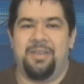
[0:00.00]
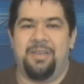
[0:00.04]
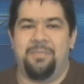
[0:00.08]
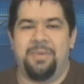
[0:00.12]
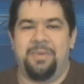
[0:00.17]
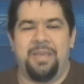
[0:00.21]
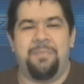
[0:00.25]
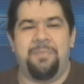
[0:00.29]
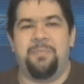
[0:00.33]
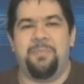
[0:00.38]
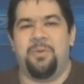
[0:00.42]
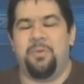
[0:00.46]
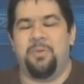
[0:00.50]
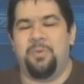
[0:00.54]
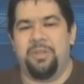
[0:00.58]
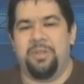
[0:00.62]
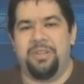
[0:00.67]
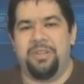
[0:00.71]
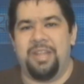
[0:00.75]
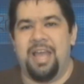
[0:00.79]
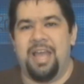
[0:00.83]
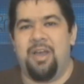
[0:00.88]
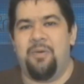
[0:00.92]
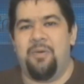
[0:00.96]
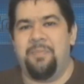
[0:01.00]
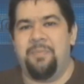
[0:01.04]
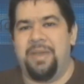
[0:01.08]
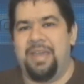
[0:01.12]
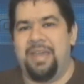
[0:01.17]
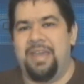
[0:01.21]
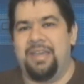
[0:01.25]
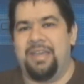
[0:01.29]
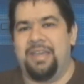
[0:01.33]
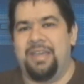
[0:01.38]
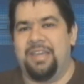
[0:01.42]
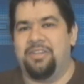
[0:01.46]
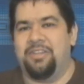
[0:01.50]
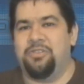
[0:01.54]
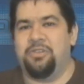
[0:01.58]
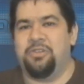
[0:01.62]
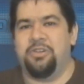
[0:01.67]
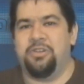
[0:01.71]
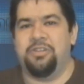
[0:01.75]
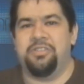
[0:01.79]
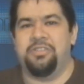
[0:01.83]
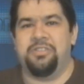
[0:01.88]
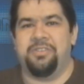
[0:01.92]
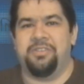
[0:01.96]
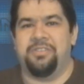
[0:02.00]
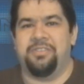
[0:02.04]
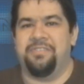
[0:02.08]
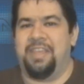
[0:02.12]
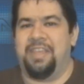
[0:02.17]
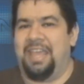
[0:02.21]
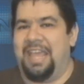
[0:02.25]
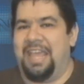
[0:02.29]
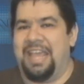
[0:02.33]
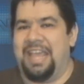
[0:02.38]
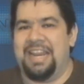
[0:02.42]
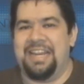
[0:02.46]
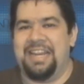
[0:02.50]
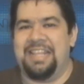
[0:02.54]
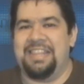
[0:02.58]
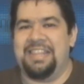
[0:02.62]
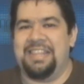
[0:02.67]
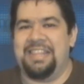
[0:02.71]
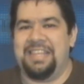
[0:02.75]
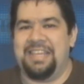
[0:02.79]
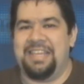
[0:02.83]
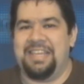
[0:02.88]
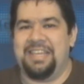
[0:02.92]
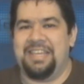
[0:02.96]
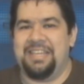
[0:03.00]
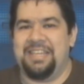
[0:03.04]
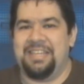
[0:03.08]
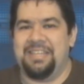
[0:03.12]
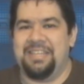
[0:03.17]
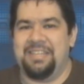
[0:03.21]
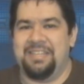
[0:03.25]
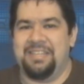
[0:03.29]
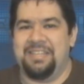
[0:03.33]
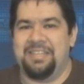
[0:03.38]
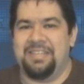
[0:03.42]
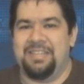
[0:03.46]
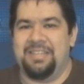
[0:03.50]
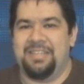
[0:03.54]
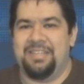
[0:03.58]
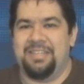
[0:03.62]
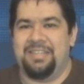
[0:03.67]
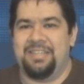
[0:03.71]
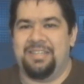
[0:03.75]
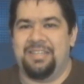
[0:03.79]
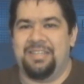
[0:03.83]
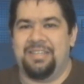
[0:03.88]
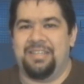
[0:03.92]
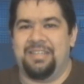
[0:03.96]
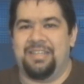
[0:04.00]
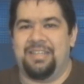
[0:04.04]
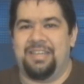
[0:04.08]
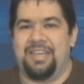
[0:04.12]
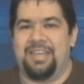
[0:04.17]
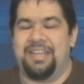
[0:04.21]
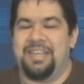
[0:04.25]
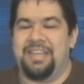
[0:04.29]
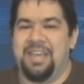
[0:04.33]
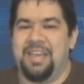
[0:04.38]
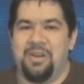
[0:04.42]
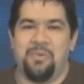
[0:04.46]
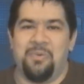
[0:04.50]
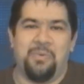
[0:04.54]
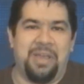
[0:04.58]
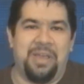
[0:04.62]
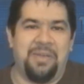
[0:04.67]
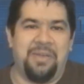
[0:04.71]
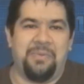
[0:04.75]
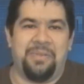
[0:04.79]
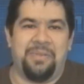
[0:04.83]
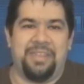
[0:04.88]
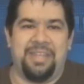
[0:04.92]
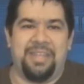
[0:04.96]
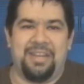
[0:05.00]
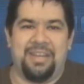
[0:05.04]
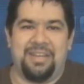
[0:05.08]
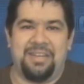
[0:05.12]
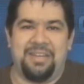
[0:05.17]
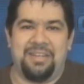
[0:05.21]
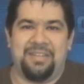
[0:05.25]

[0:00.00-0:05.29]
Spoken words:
People will now make a church of anything and get away with it.